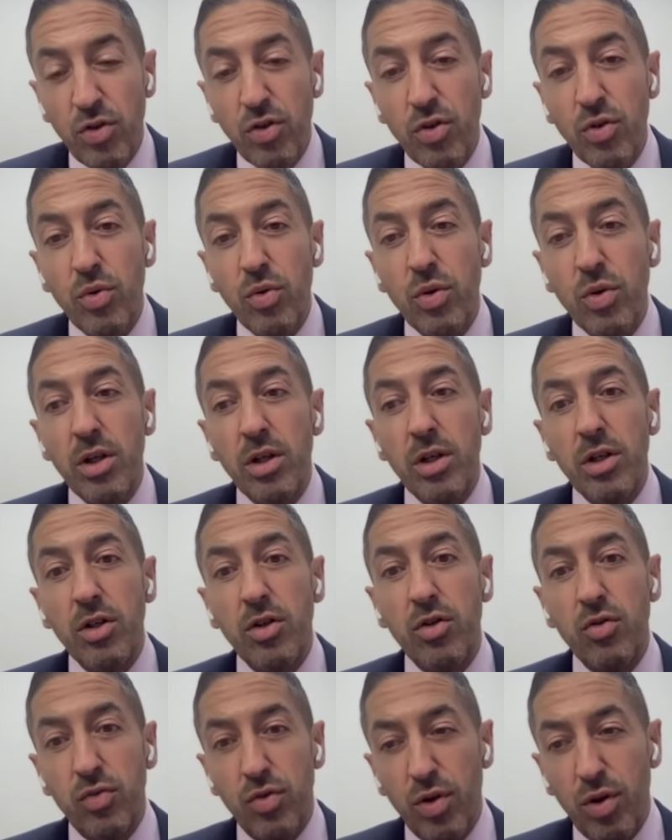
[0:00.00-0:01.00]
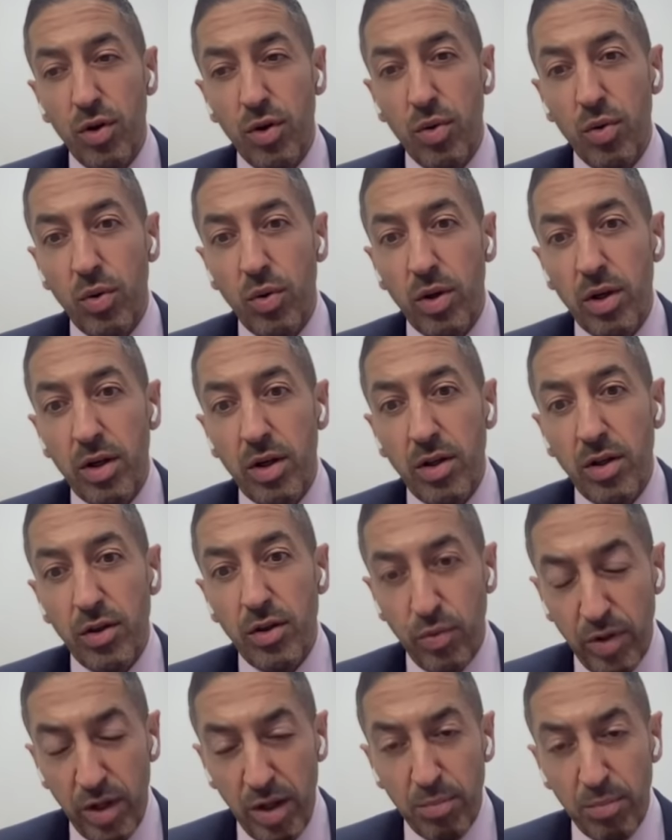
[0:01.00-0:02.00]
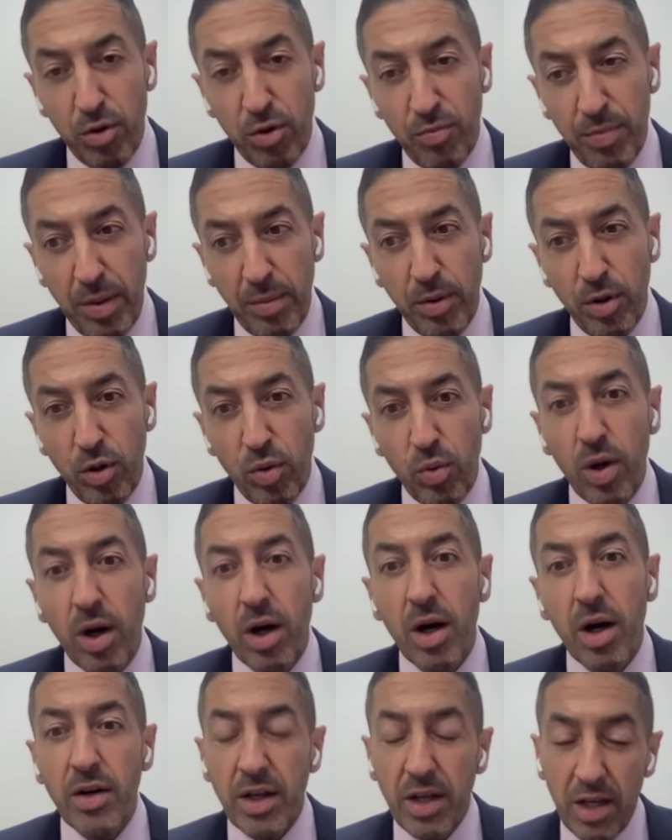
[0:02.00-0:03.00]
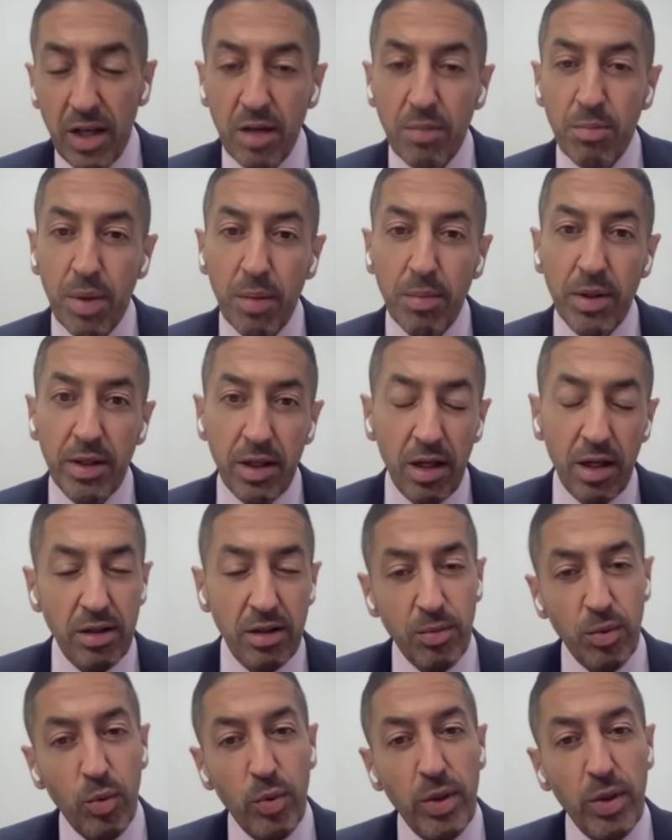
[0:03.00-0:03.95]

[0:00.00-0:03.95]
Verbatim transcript: to grow the number of people who are in public health.